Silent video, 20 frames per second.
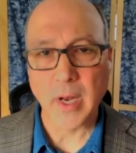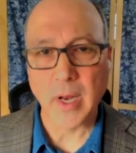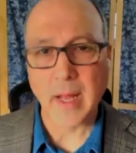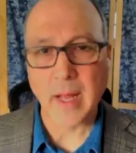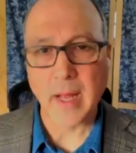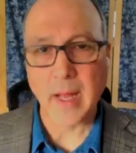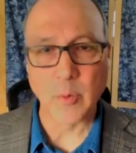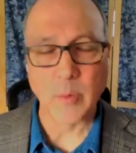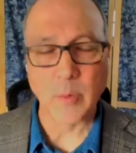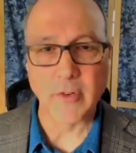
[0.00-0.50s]
Paula,
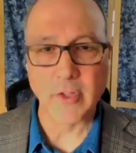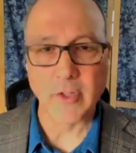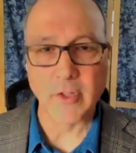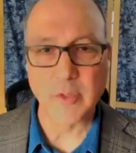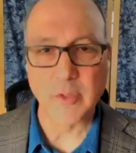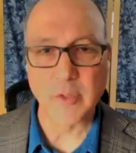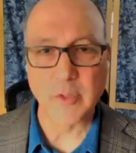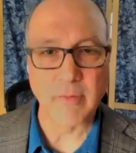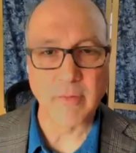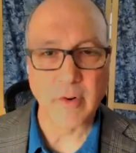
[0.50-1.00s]
I don't know if you want
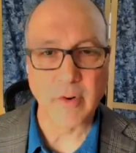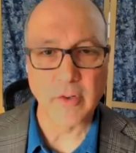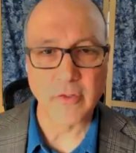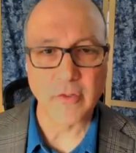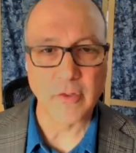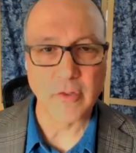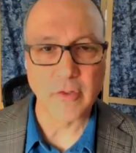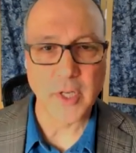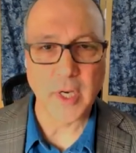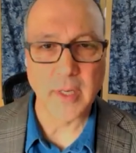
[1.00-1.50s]
to respond
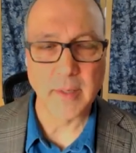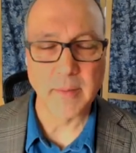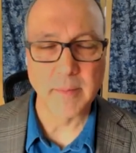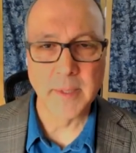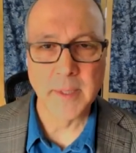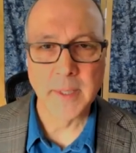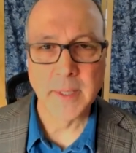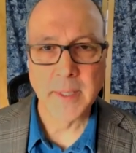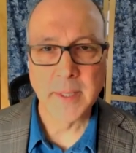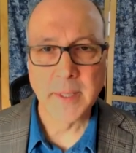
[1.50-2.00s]
first or
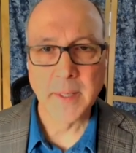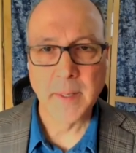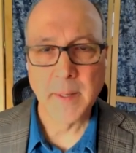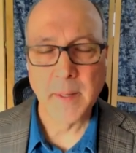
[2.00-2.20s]
John.